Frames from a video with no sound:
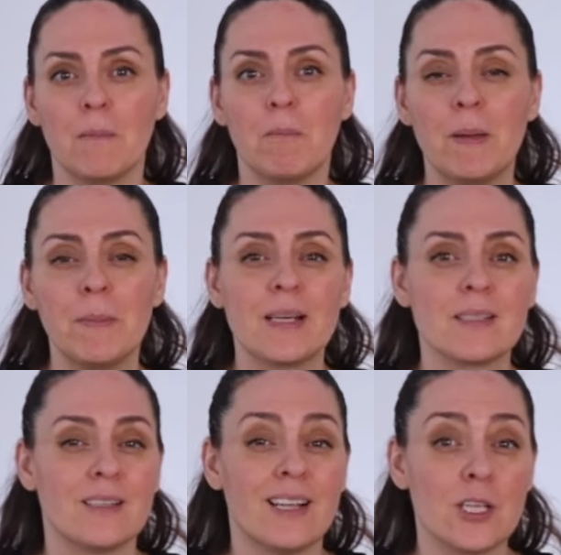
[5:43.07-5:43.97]
mimics
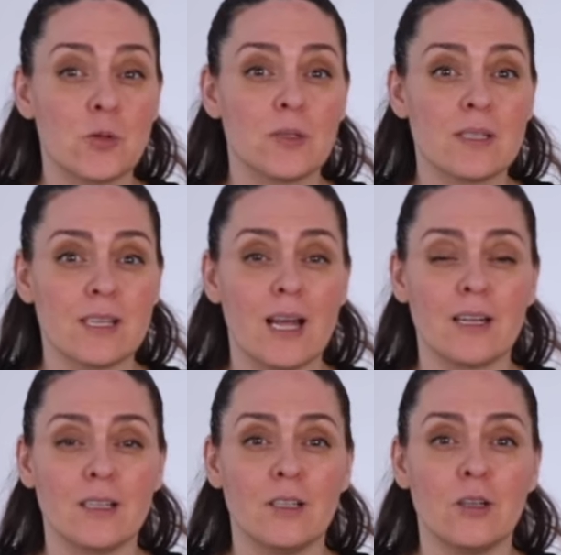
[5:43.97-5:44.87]
the natural
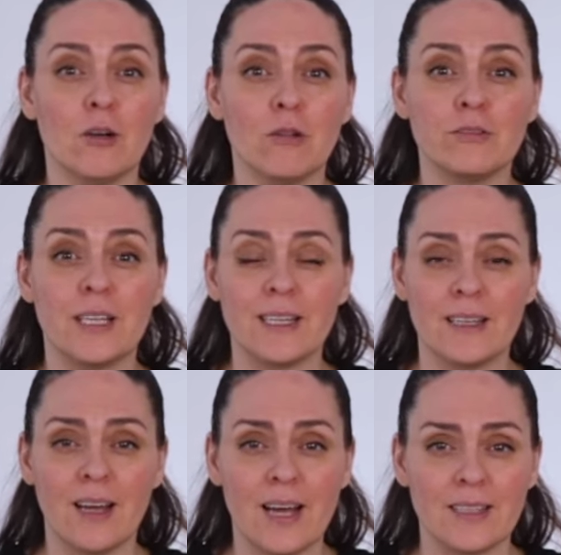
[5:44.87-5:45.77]
cycle of day
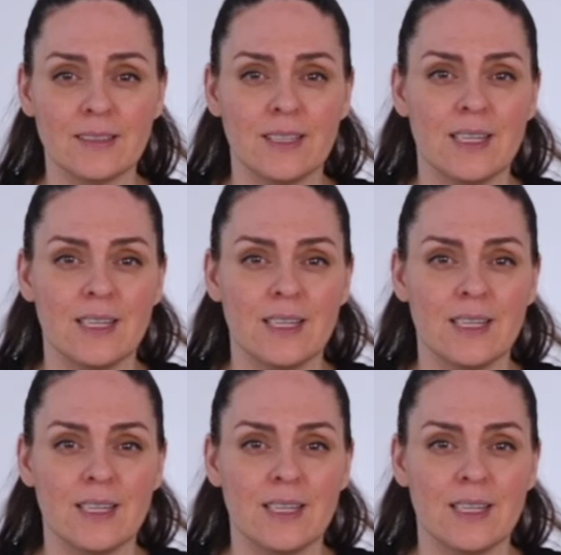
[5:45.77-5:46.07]
and night.